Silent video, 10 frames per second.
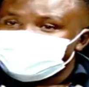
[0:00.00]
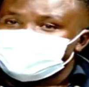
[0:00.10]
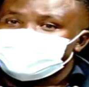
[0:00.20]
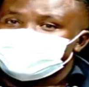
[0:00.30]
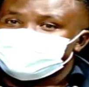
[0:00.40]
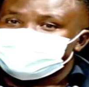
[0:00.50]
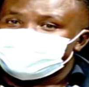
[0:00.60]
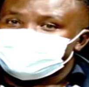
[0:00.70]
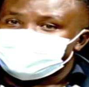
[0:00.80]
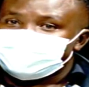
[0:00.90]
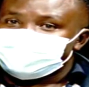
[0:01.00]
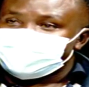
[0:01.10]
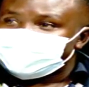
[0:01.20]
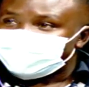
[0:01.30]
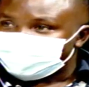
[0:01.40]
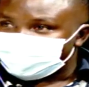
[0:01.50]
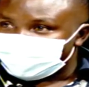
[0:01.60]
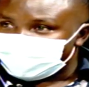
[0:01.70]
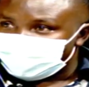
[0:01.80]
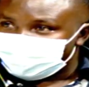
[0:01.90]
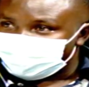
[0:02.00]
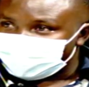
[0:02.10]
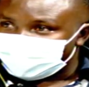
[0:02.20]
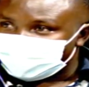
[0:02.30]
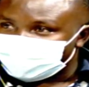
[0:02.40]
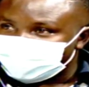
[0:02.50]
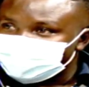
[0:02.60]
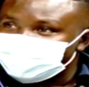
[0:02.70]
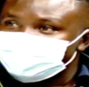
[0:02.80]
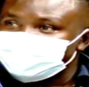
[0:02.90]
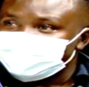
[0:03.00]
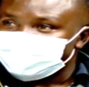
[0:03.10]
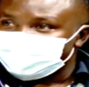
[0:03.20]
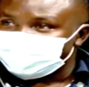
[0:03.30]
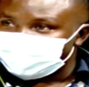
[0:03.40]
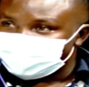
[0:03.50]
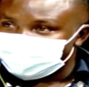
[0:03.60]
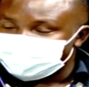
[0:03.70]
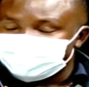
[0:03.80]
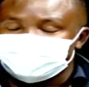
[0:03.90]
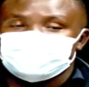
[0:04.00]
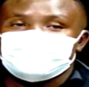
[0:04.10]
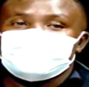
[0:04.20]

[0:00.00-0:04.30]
we have given more time to the government to address our issues.